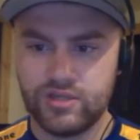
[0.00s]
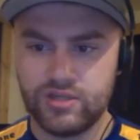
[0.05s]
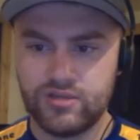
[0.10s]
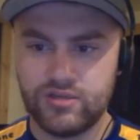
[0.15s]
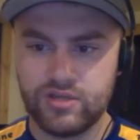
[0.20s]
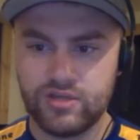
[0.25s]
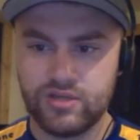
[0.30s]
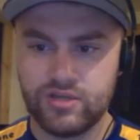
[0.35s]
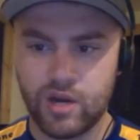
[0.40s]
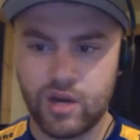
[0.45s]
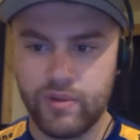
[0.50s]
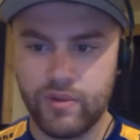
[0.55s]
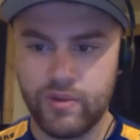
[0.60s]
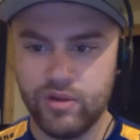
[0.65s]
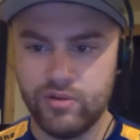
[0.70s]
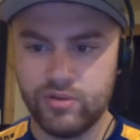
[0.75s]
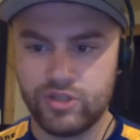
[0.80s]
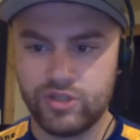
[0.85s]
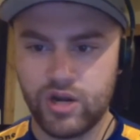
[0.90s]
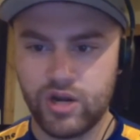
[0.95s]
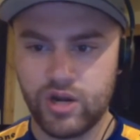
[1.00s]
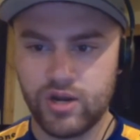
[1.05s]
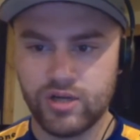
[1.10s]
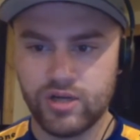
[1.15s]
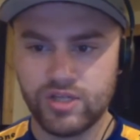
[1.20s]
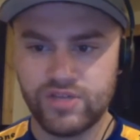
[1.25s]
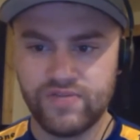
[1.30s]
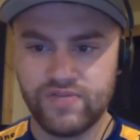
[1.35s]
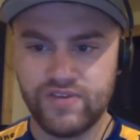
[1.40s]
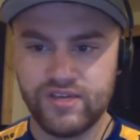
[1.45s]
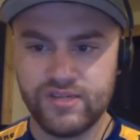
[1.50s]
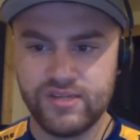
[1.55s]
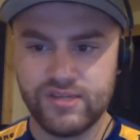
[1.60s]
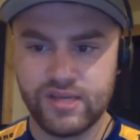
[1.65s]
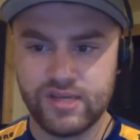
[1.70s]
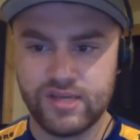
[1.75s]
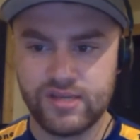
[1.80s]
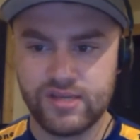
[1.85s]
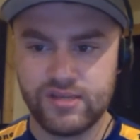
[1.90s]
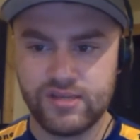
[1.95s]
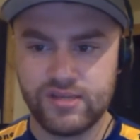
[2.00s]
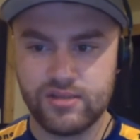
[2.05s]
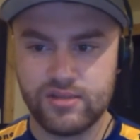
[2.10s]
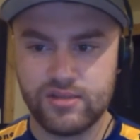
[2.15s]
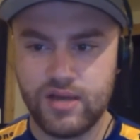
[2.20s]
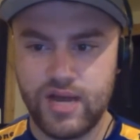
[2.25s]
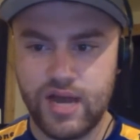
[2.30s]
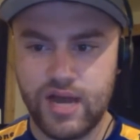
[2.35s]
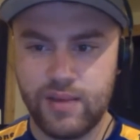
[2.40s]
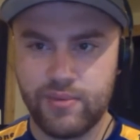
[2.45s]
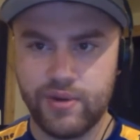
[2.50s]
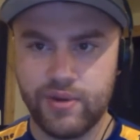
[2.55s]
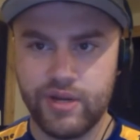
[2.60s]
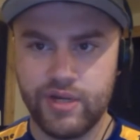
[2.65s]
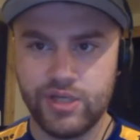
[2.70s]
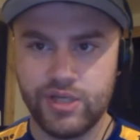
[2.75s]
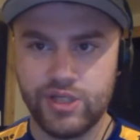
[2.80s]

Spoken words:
turbocharged V6 hybrid engine.